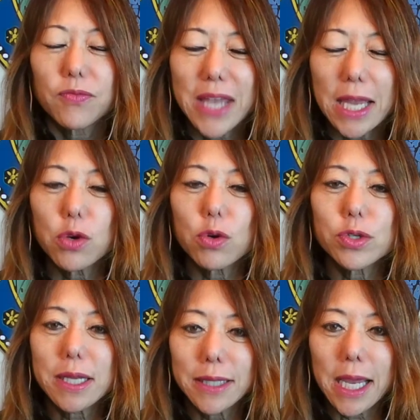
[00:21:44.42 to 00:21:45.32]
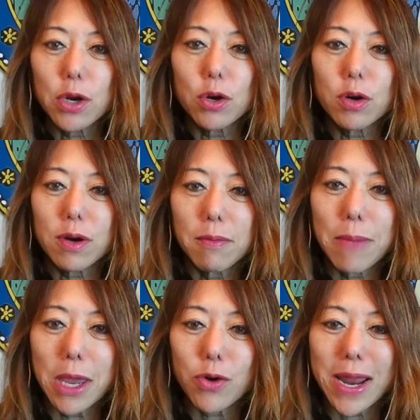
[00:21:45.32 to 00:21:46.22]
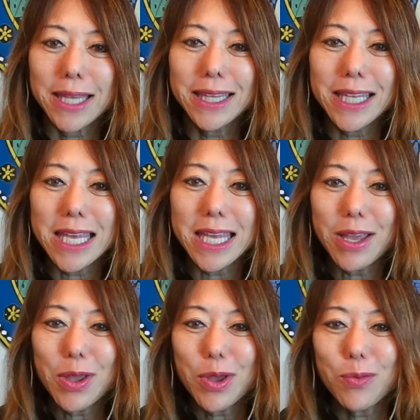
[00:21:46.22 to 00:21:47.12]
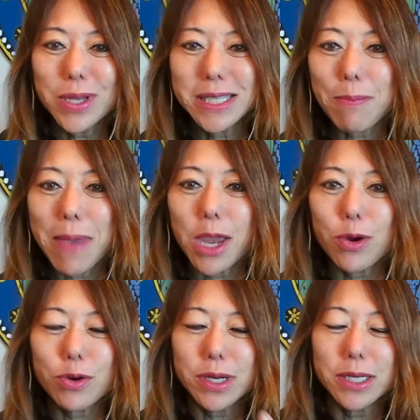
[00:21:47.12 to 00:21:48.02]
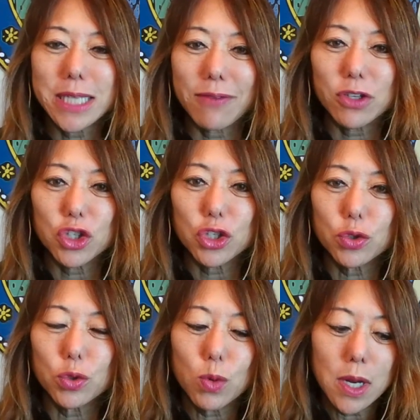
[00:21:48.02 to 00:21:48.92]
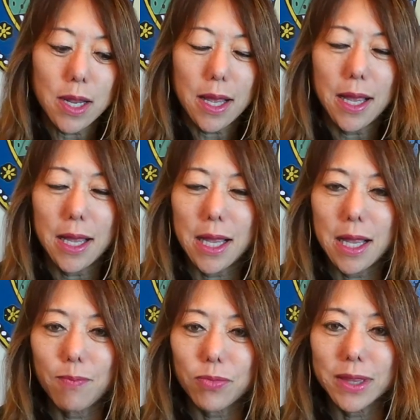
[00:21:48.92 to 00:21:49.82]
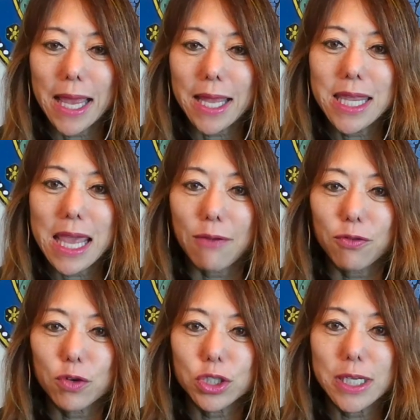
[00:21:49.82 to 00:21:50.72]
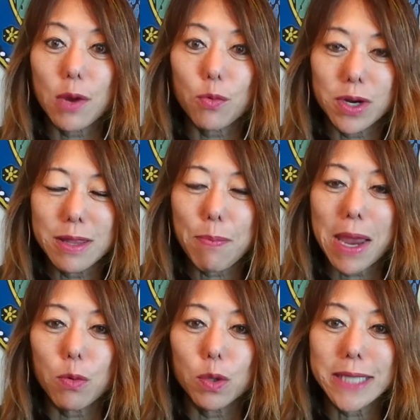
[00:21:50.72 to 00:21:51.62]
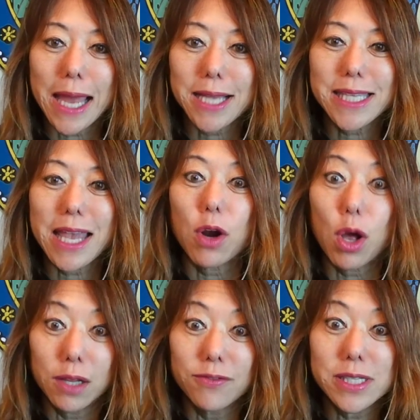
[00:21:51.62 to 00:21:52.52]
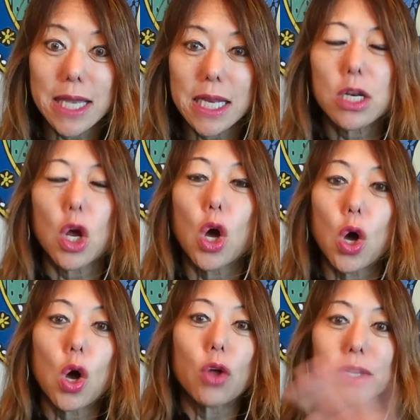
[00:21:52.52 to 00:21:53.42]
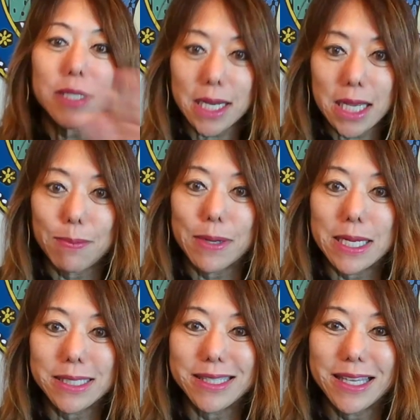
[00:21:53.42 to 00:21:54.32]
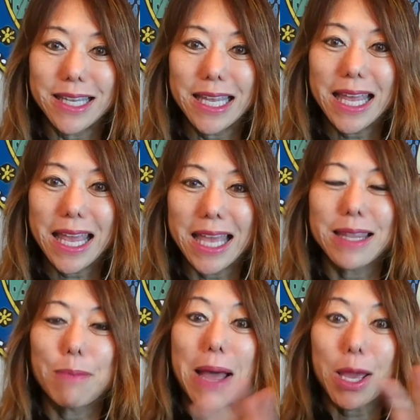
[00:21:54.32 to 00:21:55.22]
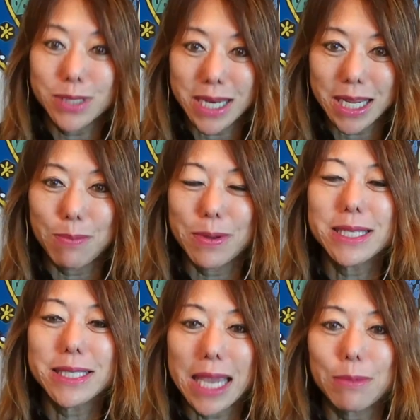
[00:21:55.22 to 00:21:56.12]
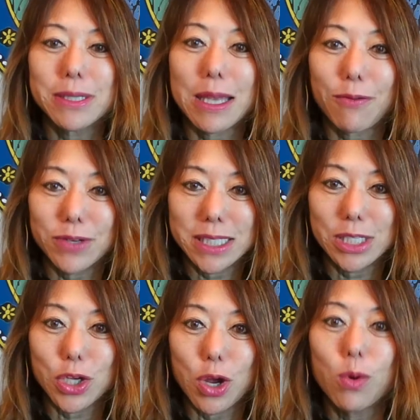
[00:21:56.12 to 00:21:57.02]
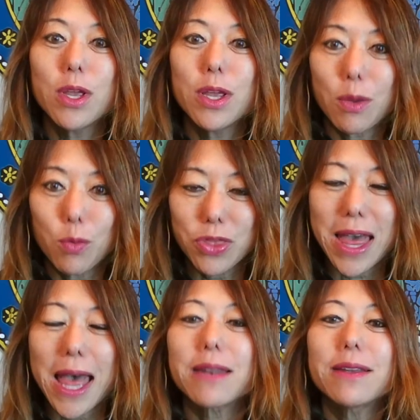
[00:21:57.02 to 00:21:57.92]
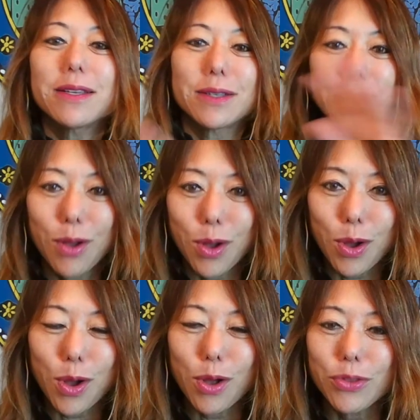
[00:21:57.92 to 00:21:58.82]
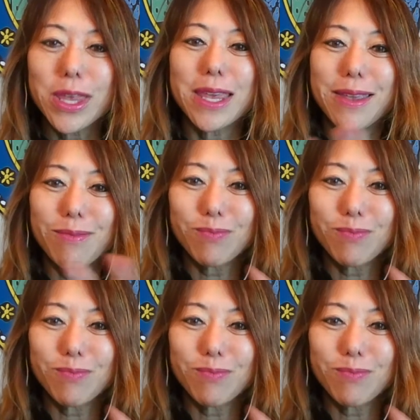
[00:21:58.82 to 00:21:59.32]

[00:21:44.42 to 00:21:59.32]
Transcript: 10 years later, Mayor Ed Lee was the mayor. David Chu led the effort to get rid of the payroll tax. And all of a sudden, all the tech companies and the biotech companies came to San Francisco. With that, all the